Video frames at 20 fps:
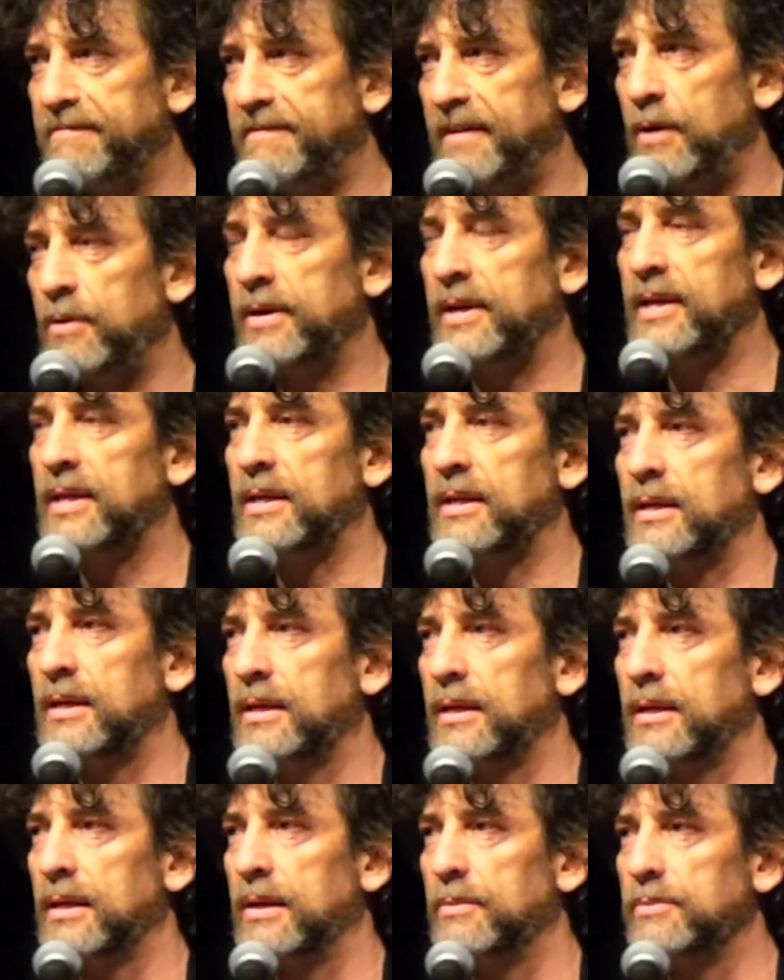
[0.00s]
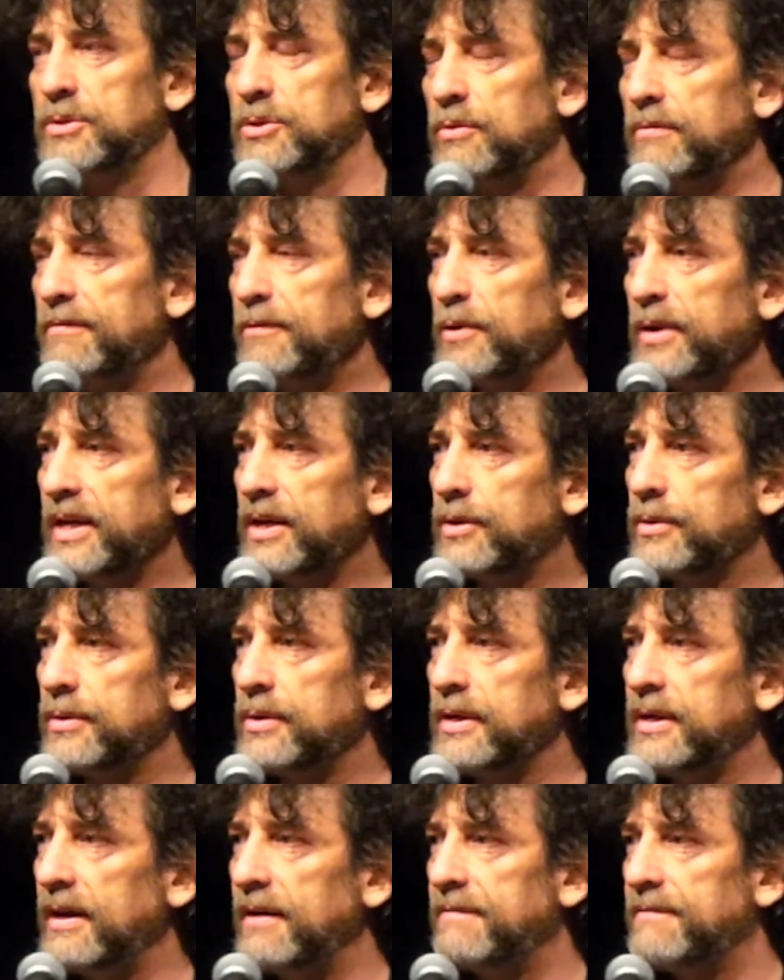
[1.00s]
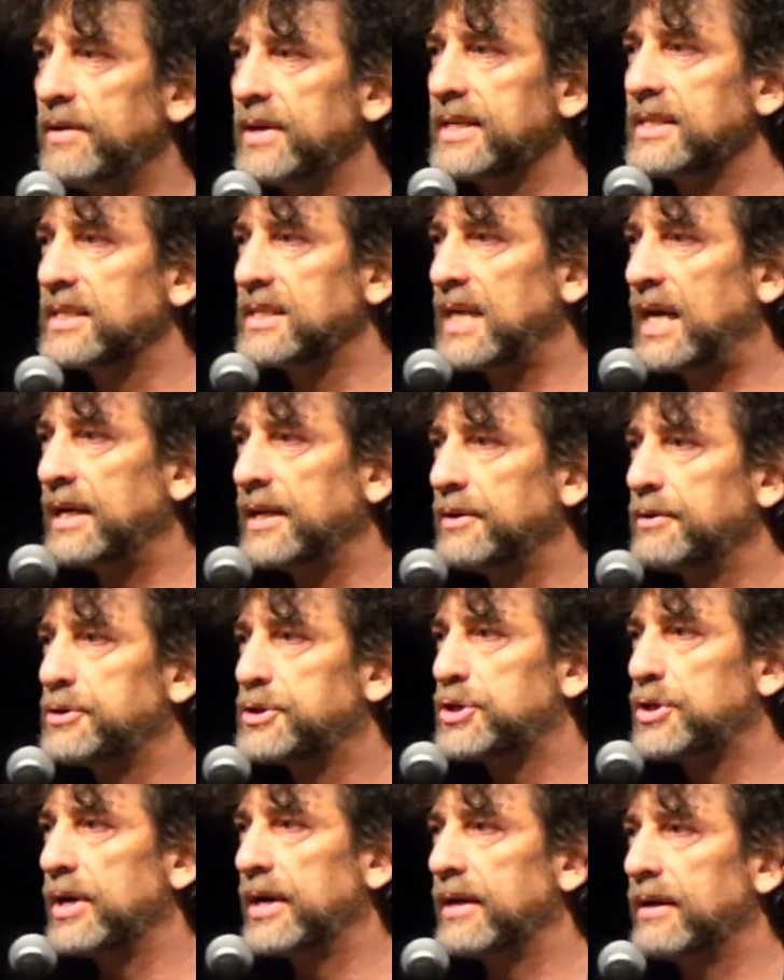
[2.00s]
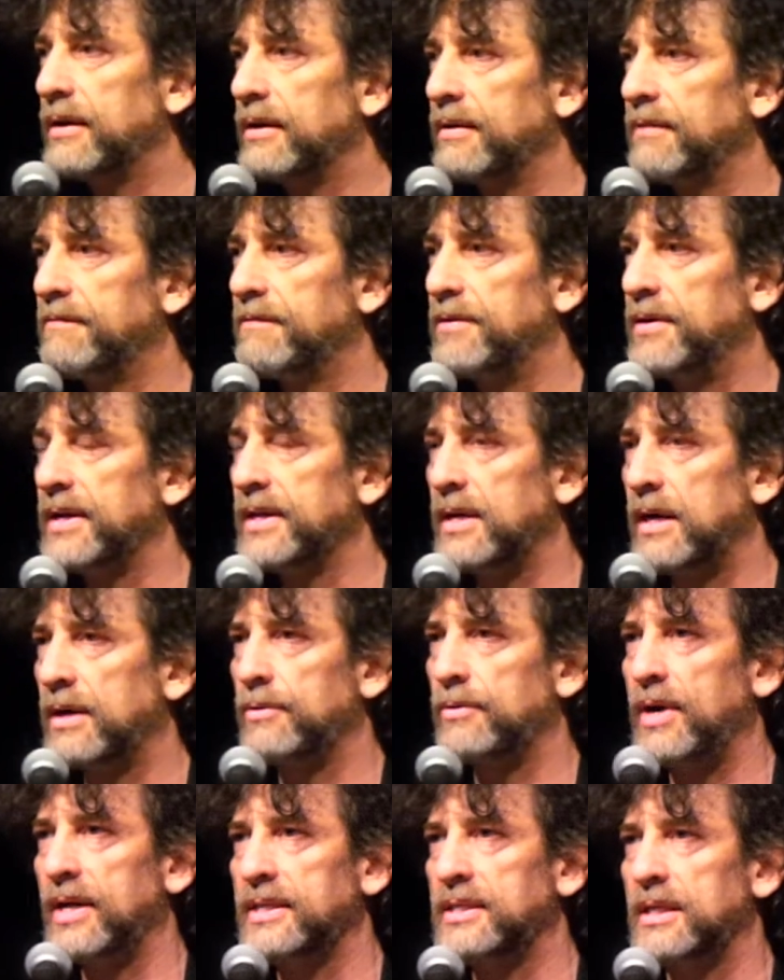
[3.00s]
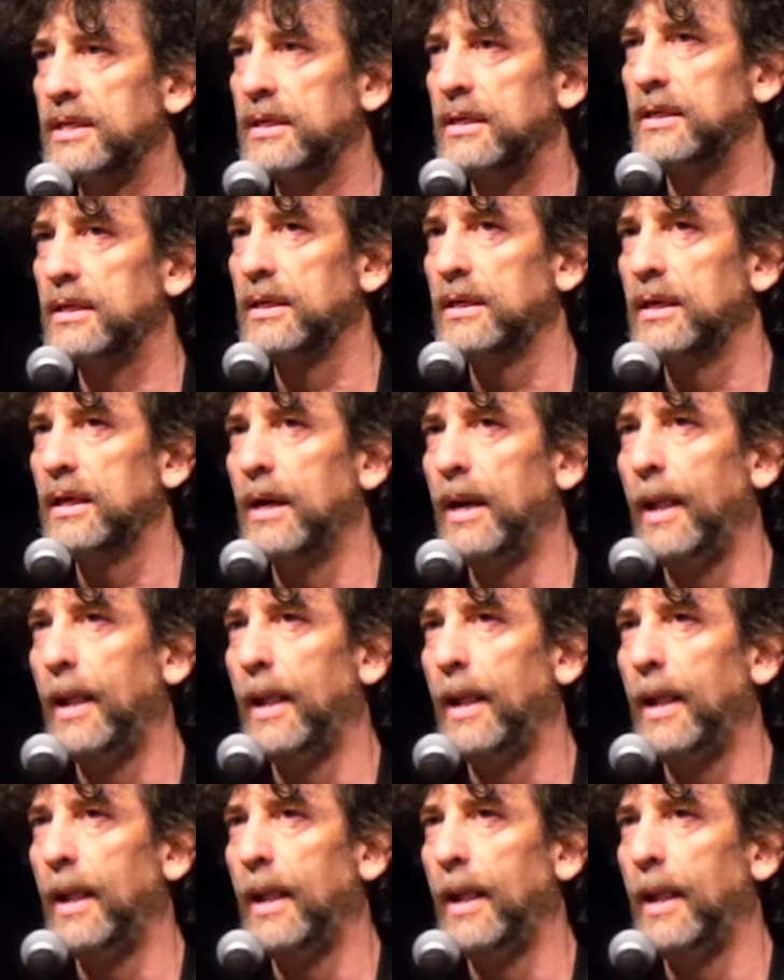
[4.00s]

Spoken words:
all very good and very salutary for a young writer,